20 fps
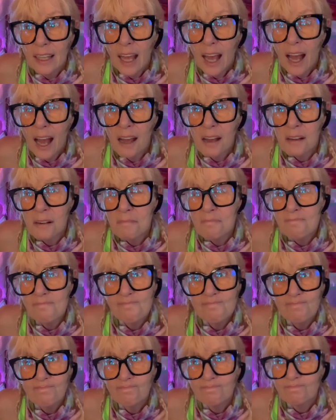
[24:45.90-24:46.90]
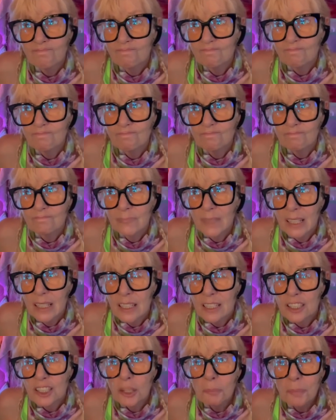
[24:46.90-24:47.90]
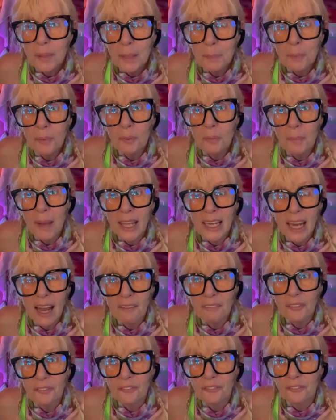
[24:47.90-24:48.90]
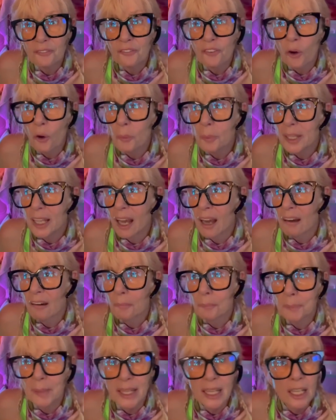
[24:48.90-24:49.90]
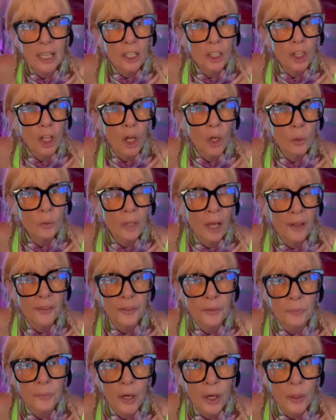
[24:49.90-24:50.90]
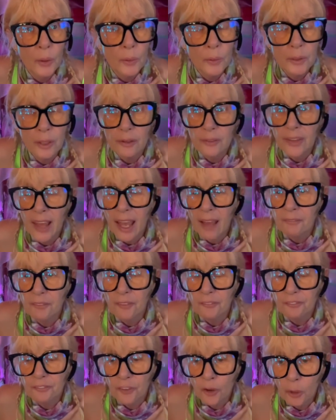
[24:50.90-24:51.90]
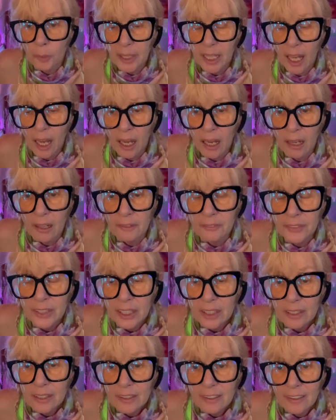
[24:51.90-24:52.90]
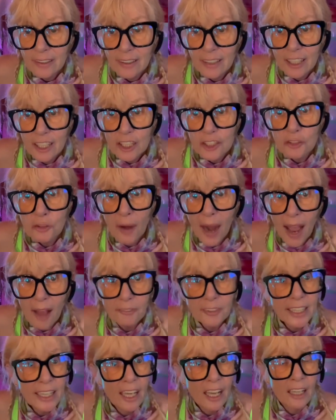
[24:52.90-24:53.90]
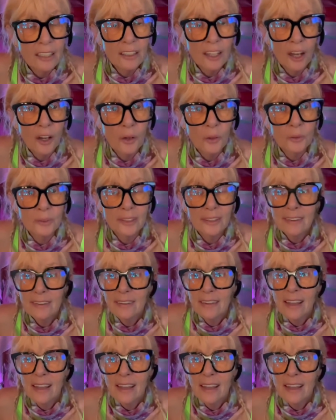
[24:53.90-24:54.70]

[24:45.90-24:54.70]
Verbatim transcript: Um, some people might have a phobia of being alone on the road, or they have a phobia of traveling alone.